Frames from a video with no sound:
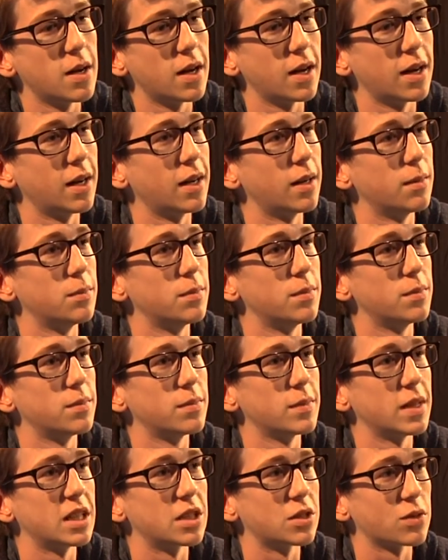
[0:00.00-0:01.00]

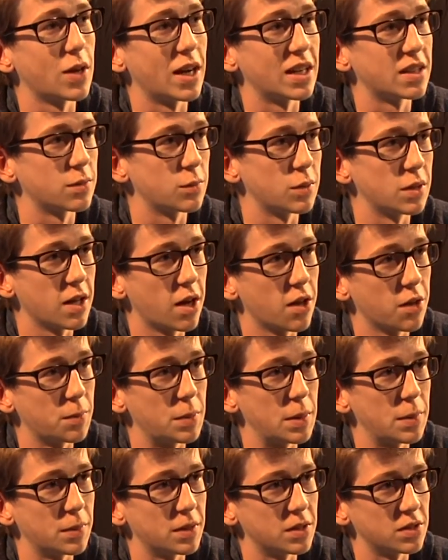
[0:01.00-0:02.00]
interacting with other
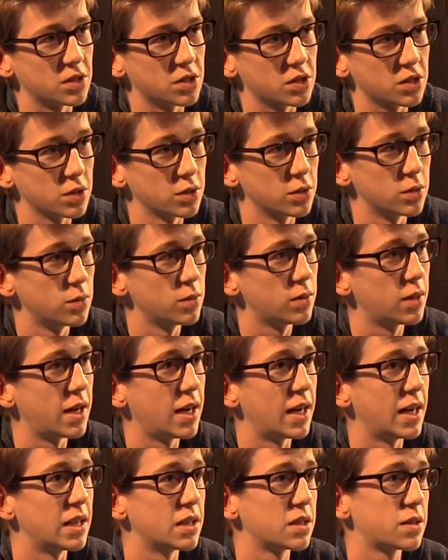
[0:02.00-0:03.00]
people in the school,
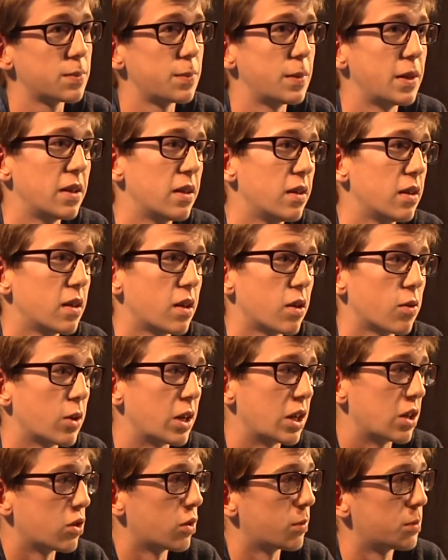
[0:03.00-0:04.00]
and it's been a
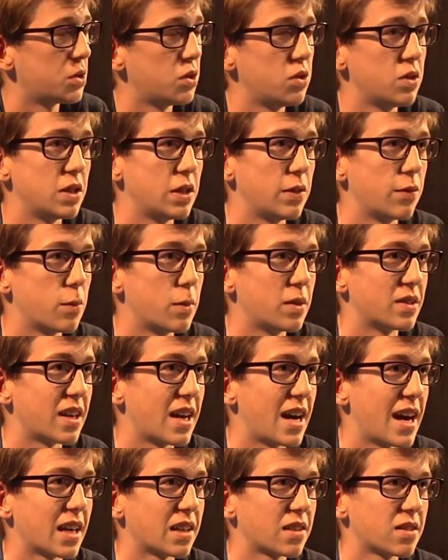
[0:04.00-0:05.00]
really good opportunity for me to
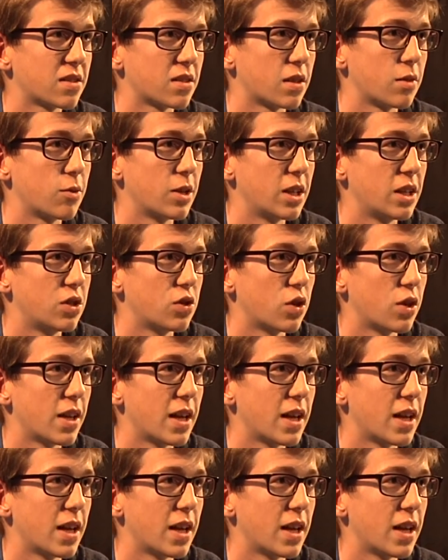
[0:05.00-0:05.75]
act, so I really enjoy